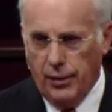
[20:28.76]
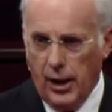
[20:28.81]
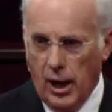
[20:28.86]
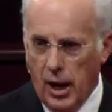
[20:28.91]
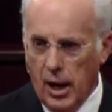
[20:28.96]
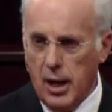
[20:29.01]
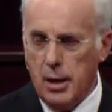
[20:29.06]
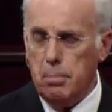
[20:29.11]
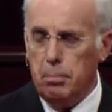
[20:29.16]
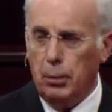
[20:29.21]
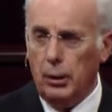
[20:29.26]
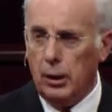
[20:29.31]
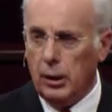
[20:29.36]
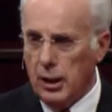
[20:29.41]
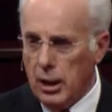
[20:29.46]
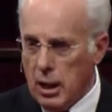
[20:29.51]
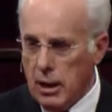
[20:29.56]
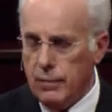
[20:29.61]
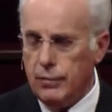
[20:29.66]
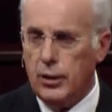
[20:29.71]
They
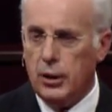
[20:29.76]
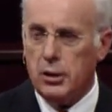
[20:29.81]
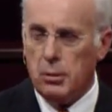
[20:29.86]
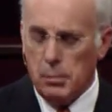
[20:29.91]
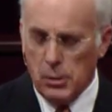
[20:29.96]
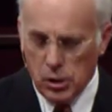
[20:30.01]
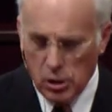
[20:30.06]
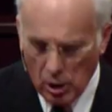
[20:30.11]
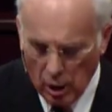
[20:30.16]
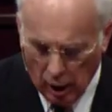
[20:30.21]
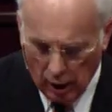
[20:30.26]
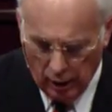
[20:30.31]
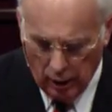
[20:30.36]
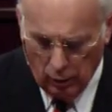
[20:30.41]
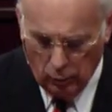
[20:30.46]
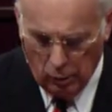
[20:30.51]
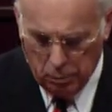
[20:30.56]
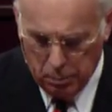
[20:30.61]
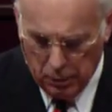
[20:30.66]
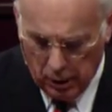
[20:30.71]
believed that the
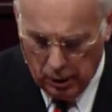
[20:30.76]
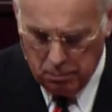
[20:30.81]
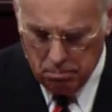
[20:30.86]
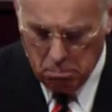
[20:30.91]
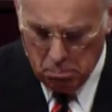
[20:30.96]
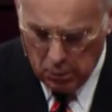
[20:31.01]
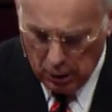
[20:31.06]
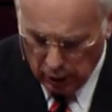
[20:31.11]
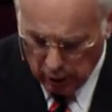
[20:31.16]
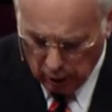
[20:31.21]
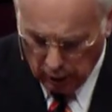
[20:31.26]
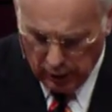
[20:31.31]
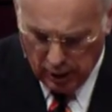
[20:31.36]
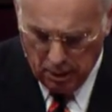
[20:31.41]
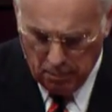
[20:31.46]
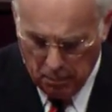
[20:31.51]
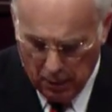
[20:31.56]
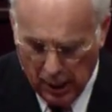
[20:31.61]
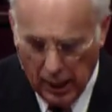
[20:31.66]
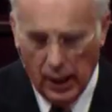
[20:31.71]
Messiah would be
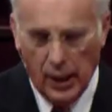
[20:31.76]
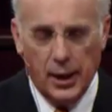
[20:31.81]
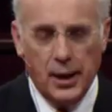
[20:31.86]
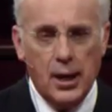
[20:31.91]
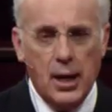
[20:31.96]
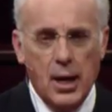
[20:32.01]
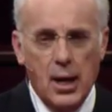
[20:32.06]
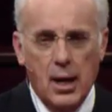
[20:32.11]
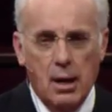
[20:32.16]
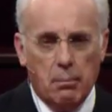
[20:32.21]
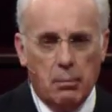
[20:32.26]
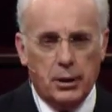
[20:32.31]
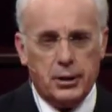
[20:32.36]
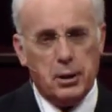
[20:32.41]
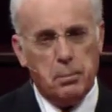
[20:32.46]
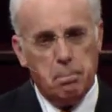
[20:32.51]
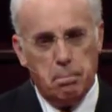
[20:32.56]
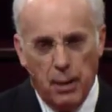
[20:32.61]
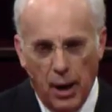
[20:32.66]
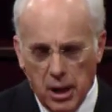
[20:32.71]
merely a man,
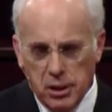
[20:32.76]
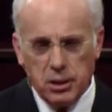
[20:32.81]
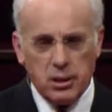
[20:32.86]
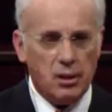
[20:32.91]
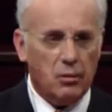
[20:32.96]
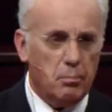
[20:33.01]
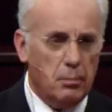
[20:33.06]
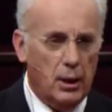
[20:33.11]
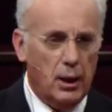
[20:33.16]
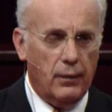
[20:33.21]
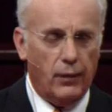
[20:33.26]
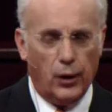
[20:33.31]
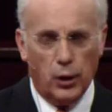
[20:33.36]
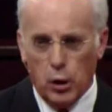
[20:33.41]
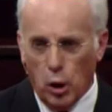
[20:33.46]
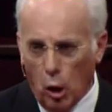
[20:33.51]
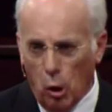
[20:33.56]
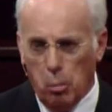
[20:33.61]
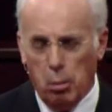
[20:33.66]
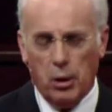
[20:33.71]
but the best of men,
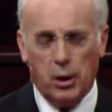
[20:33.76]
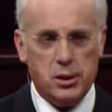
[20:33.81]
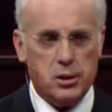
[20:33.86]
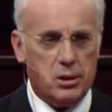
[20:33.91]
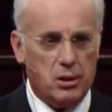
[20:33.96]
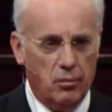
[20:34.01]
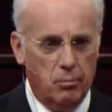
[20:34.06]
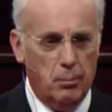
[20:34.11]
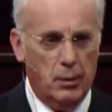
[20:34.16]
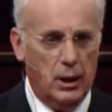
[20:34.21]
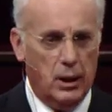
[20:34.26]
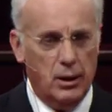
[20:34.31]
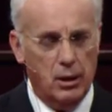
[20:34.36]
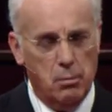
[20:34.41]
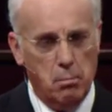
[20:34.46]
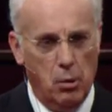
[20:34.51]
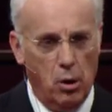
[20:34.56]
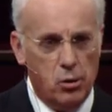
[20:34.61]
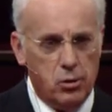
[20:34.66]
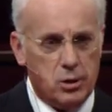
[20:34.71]
the noblest of
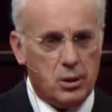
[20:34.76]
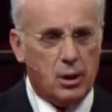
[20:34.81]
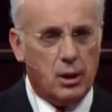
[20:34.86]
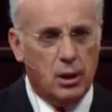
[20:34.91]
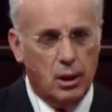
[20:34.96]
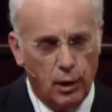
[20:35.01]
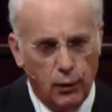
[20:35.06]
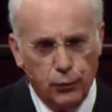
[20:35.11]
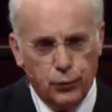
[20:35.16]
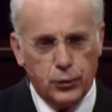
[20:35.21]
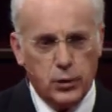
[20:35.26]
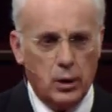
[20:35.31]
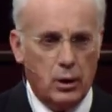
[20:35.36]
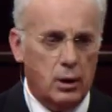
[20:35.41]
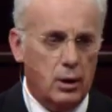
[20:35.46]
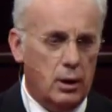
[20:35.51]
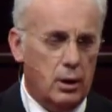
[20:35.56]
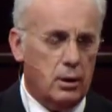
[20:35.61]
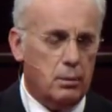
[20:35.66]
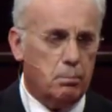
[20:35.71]
men, the most
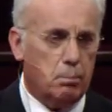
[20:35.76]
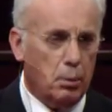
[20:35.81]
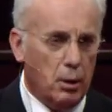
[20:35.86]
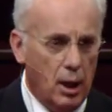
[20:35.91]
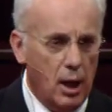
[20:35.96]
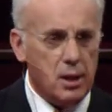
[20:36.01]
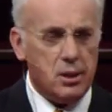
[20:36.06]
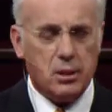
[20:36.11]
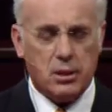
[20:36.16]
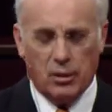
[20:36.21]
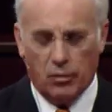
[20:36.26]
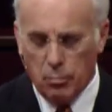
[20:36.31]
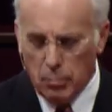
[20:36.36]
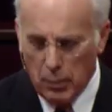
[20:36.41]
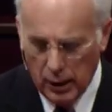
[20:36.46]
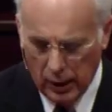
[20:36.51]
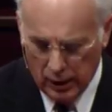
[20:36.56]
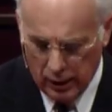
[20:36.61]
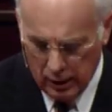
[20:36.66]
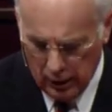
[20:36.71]
gifted and blessed
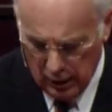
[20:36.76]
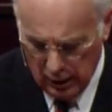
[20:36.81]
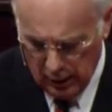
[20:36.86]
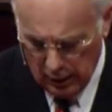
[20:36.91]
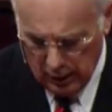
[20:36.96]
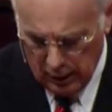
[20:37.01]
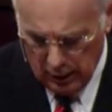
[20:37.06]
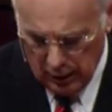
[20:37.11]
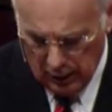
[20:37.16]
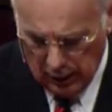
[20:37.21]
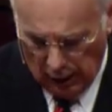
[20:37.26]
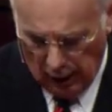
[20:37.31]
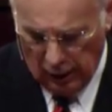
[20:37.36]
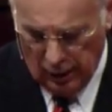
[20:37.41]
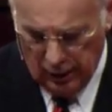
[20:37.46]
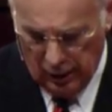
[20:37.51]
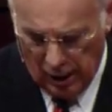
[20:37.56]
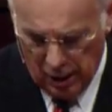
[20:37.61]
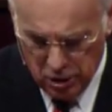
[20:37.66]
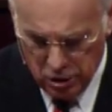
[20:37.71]
of men,
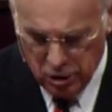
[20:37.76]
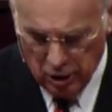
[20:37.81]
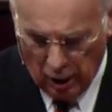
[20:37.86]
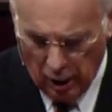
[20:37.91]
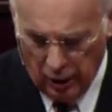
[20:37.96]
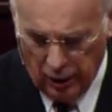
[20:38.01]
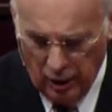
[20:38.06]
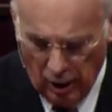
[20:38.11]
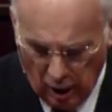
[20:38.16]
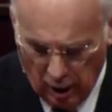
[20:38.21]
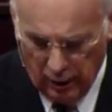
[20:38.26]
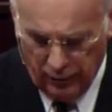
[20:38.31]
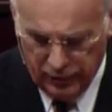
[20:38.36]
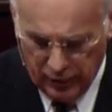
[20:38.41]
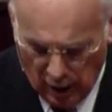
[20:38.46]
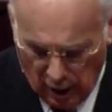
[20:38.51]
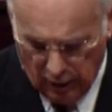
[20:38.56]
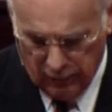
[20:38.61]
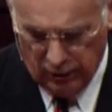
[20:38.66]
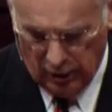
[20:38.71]
and a son
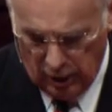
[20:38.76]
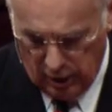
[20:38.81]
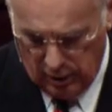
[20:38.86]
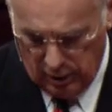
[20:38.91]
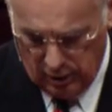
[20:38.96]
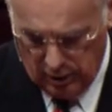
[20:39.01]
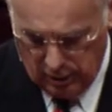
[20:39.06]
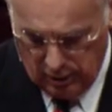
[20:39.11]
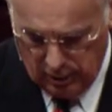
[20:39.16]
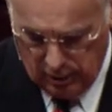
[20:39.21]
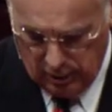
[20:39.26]
of David.